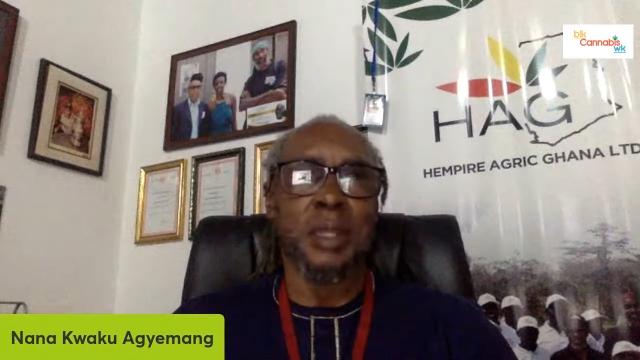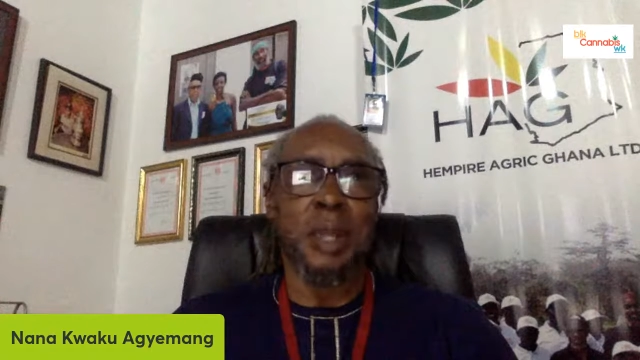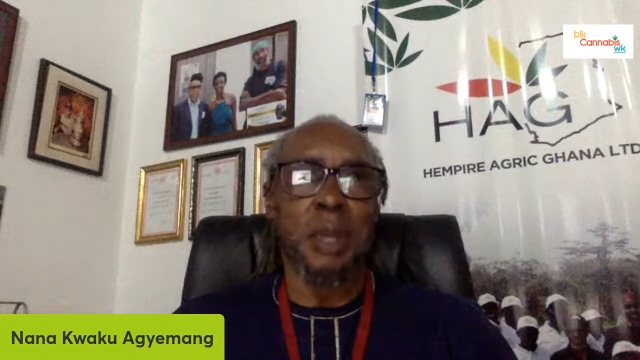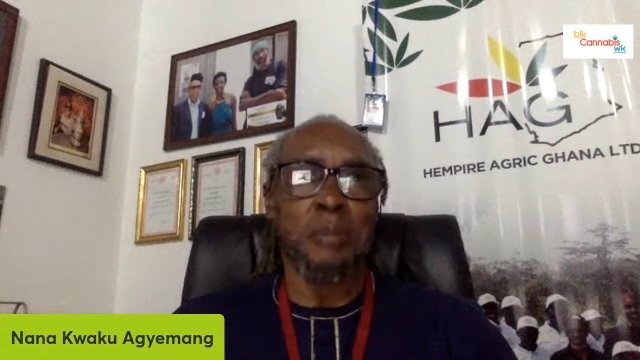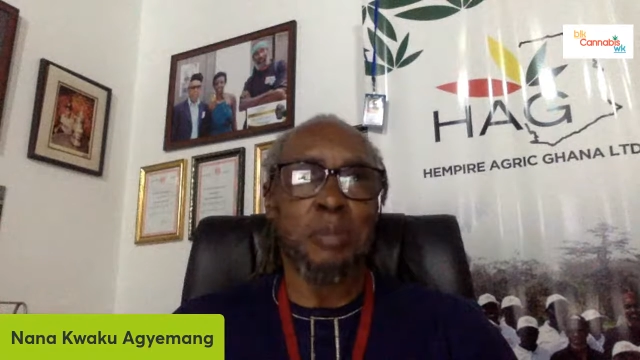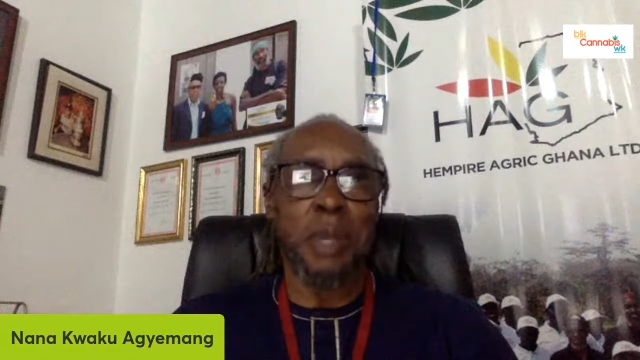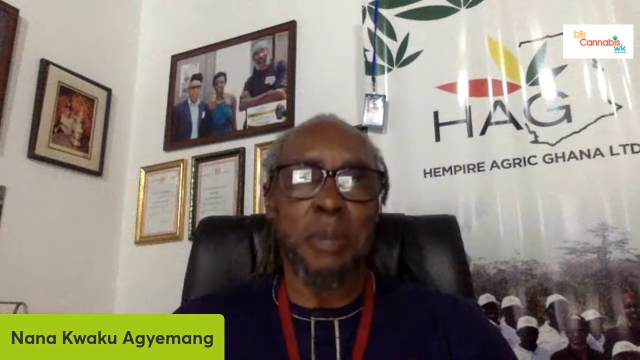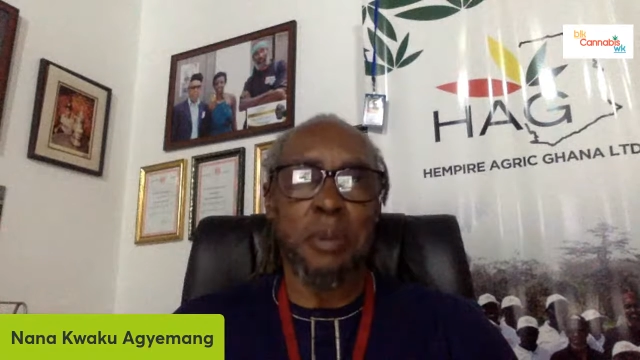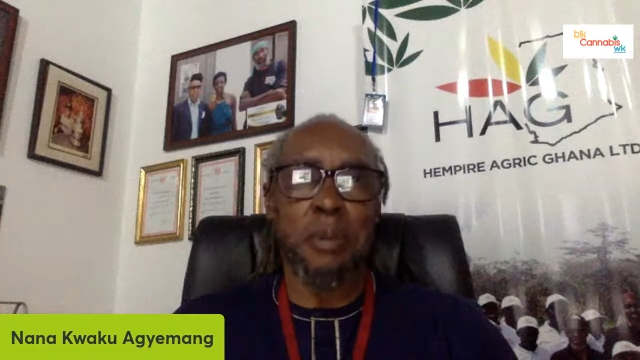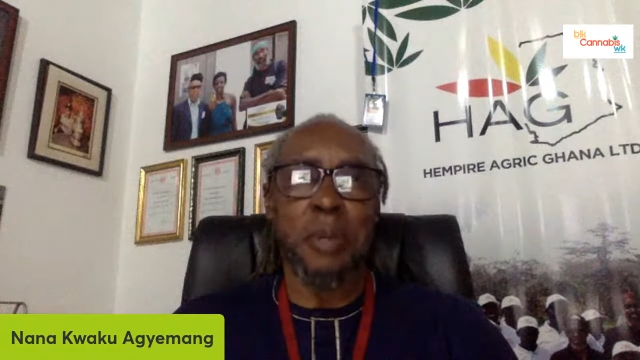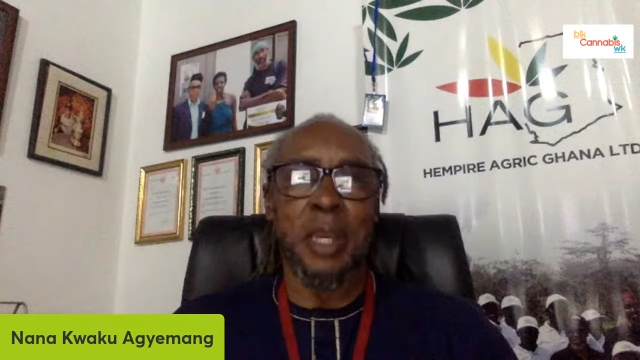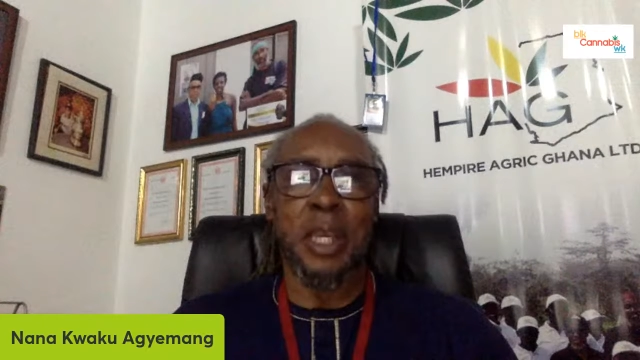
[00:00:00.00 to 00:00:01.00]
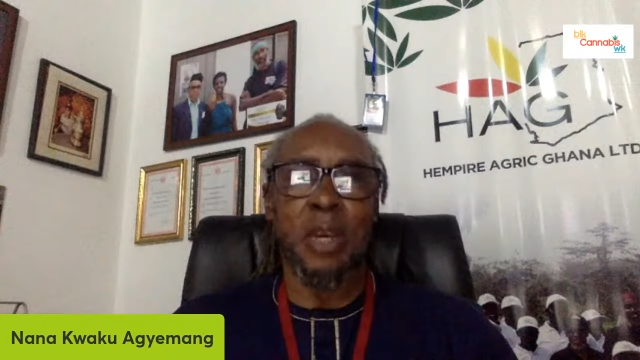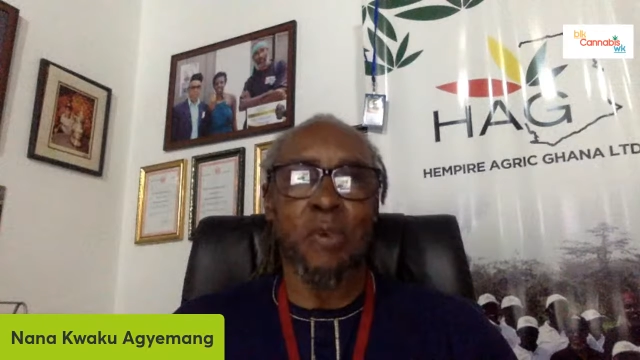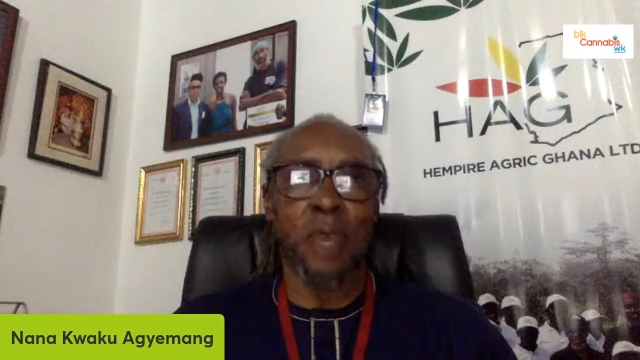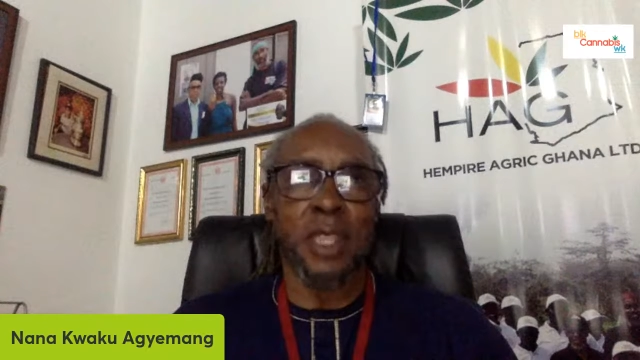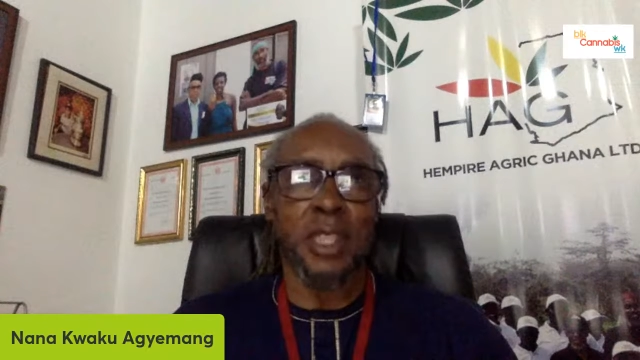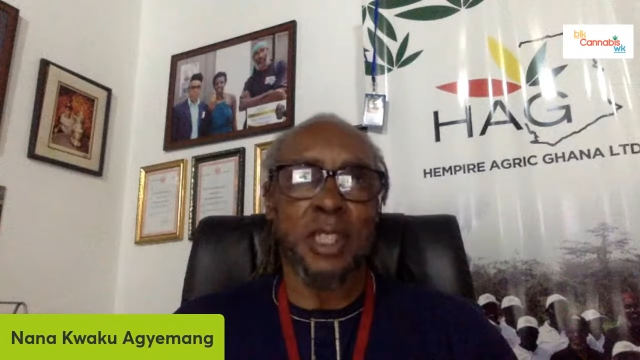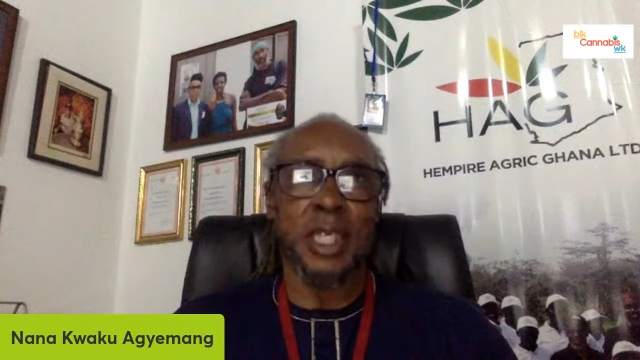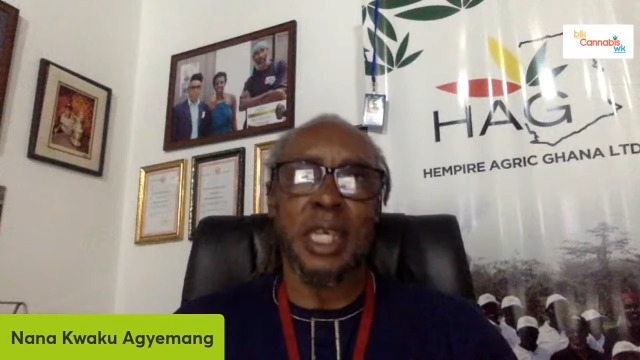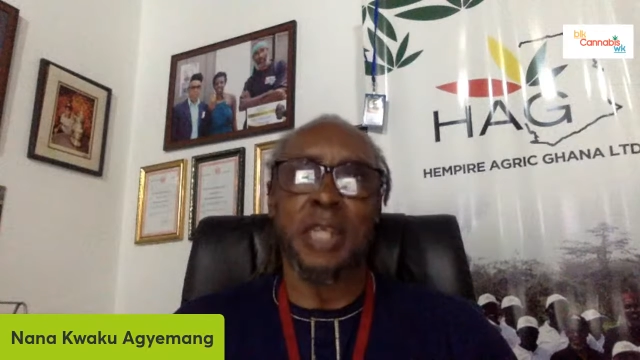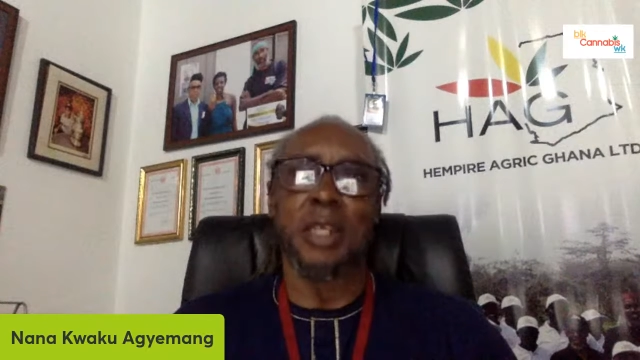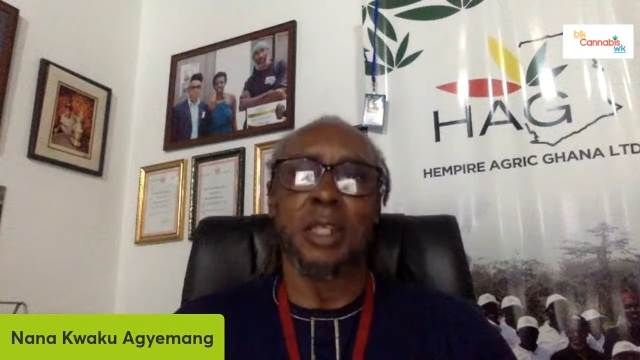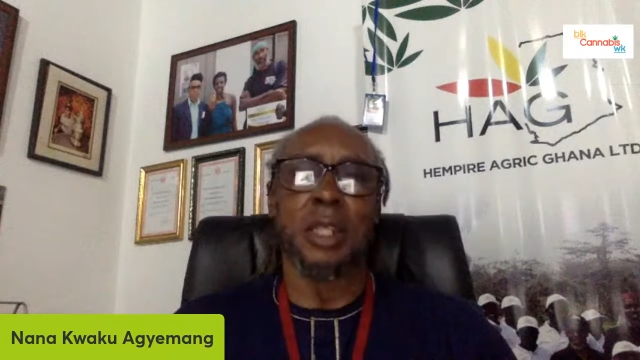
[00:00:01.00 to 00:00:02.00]
and people being
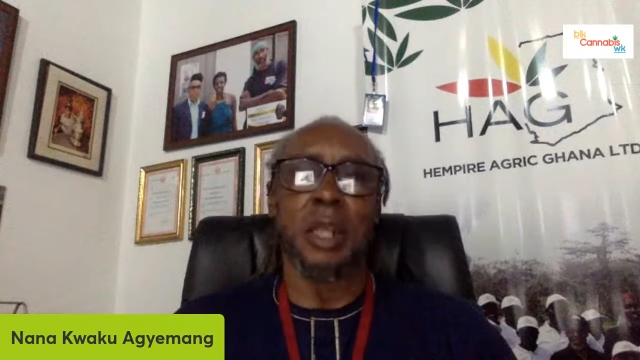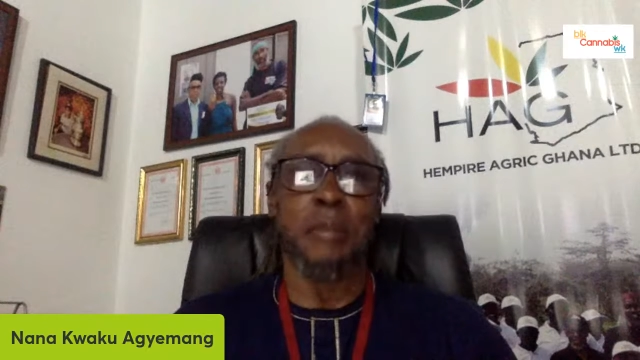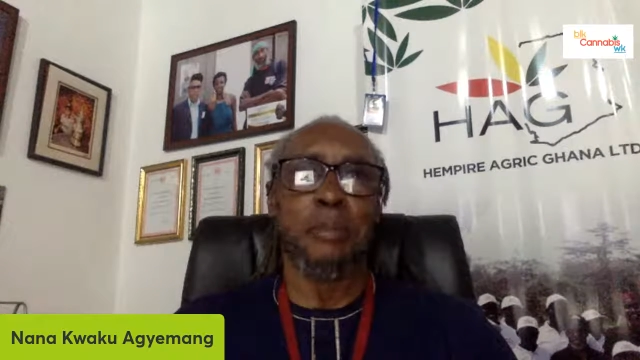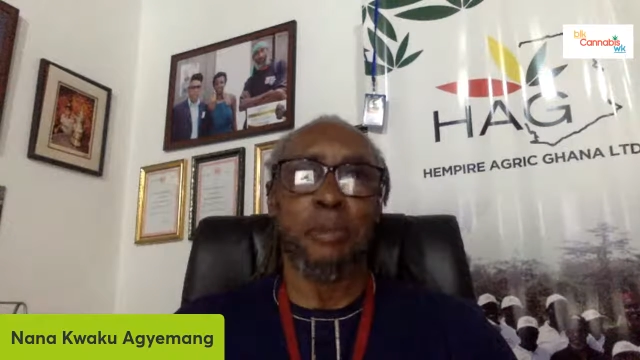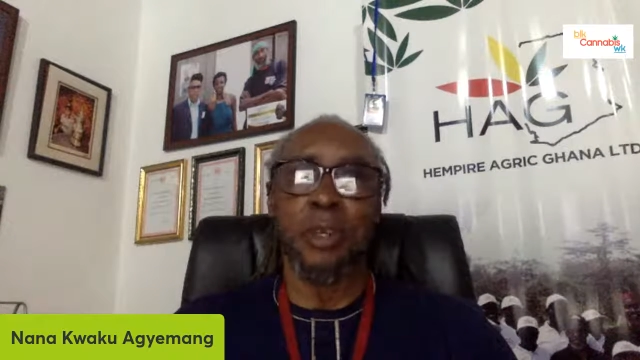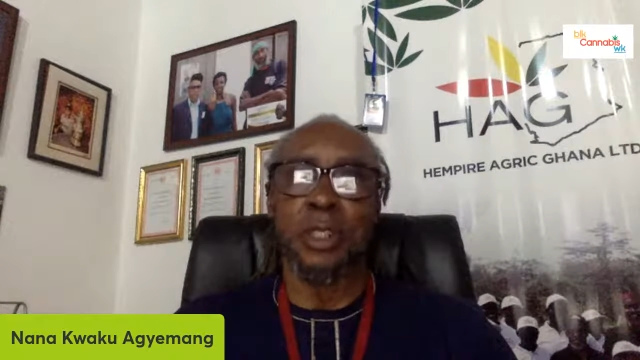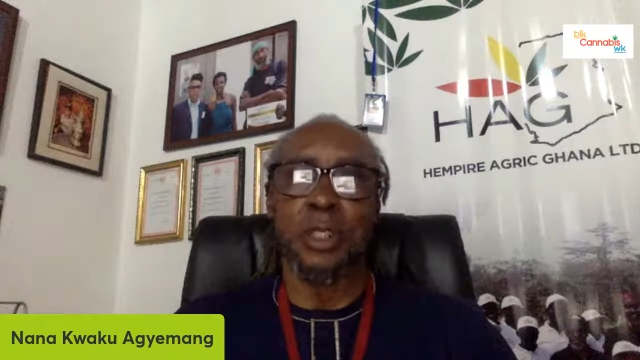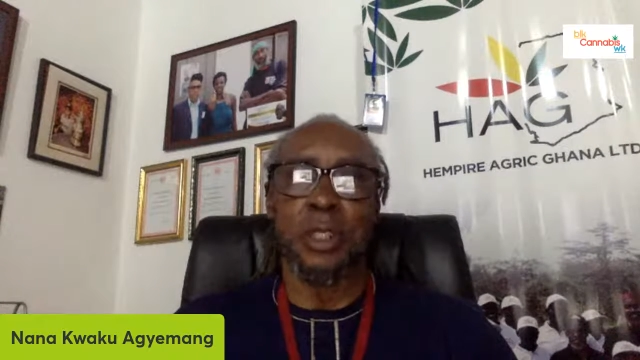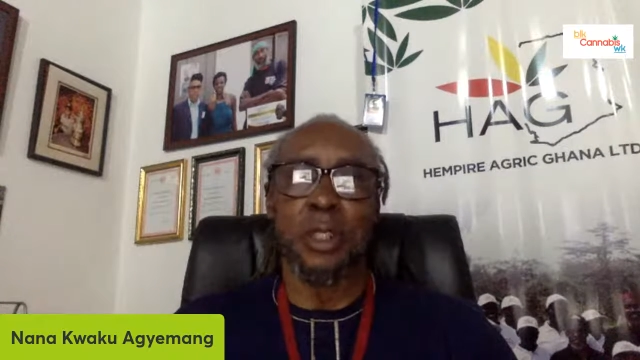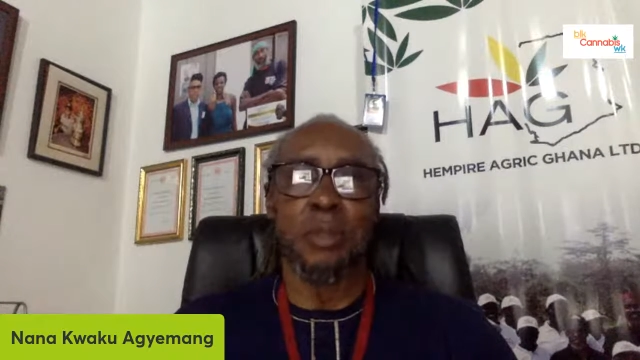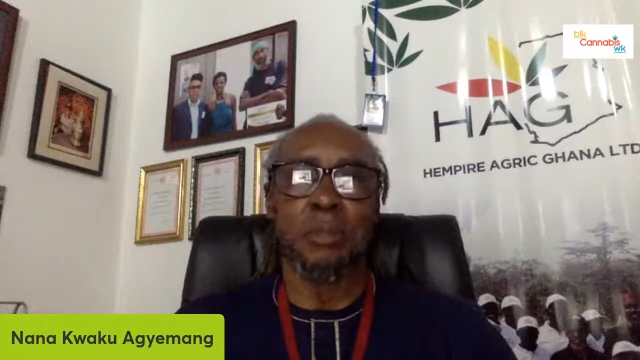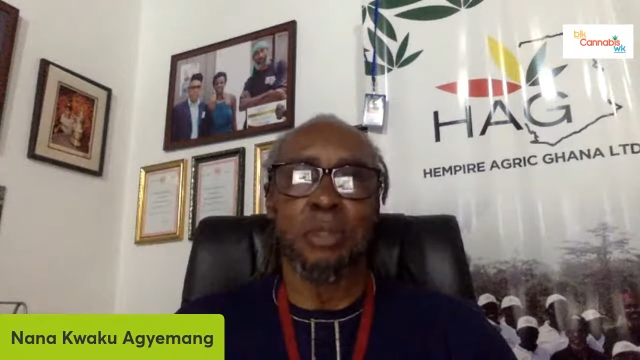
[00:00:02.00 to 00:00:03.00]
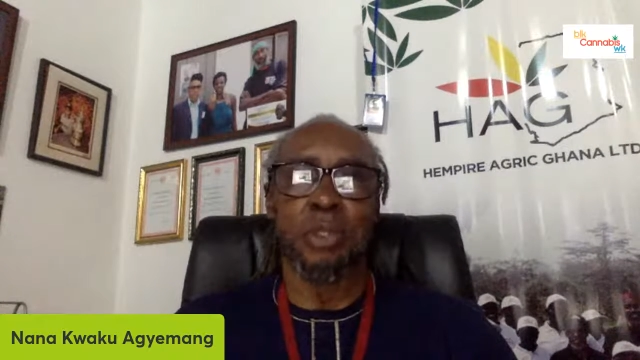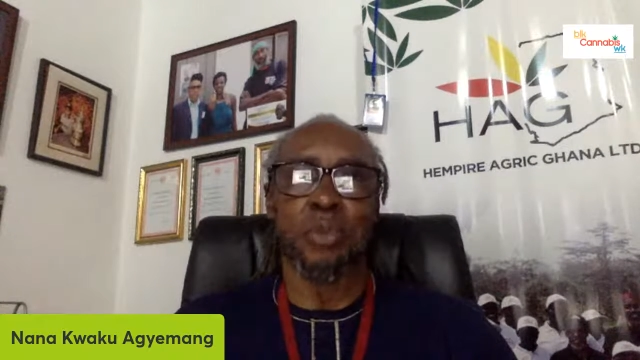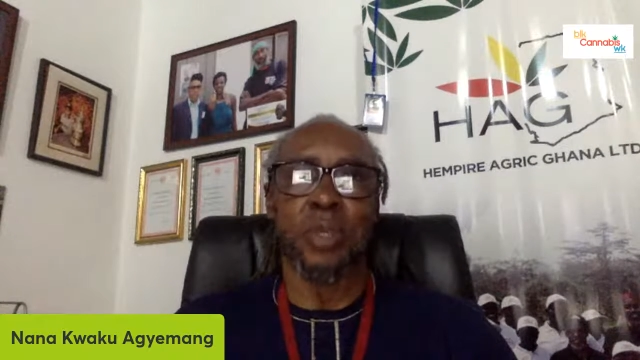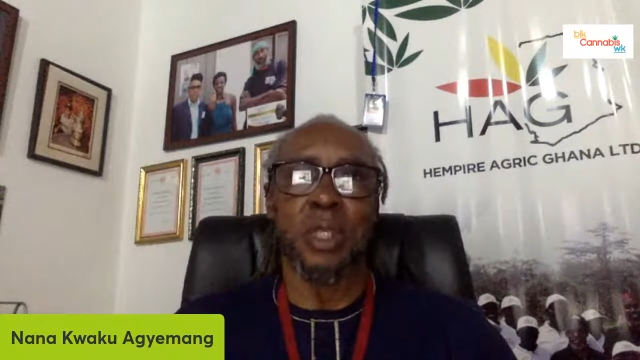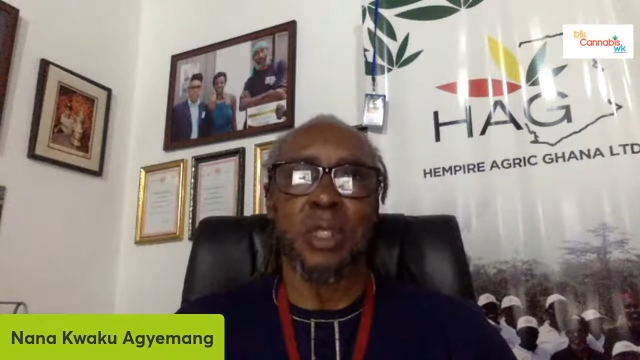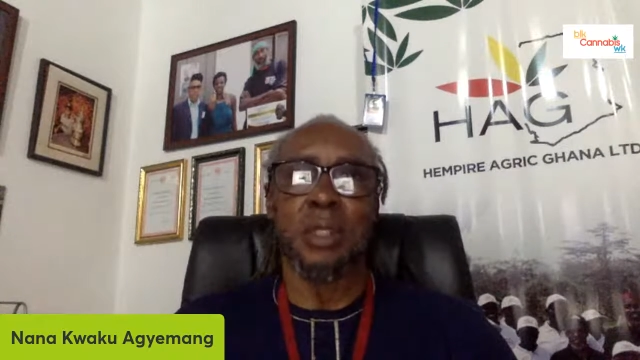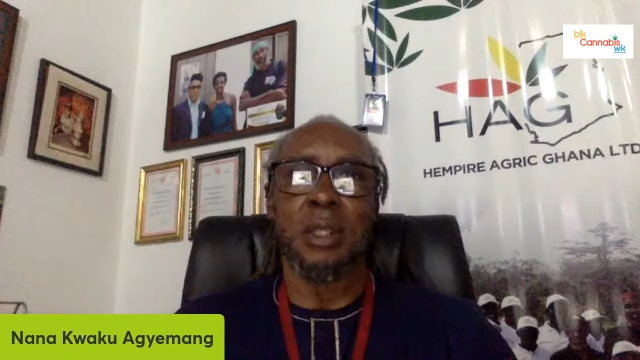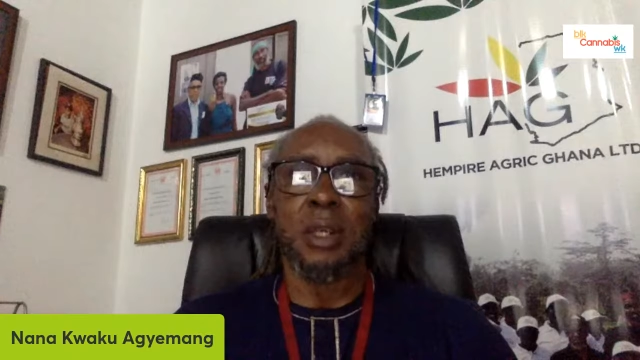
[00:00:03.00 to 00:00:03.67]
arrested and imprisoned between